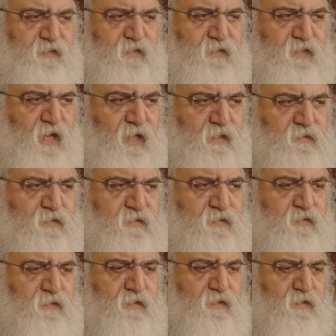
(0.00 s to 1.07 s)
This
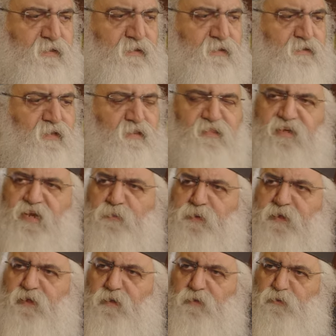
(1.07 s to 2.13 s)
means
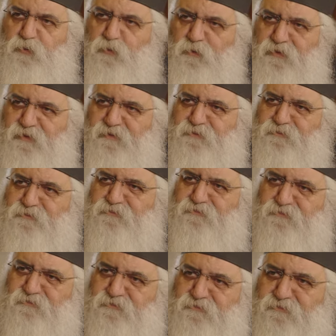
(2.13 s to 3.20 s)
that the
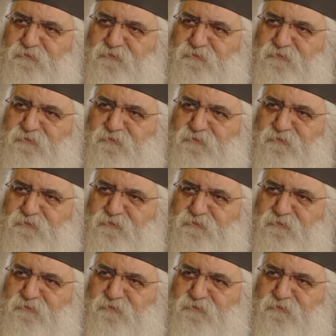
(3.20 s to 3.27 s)
Ukrainian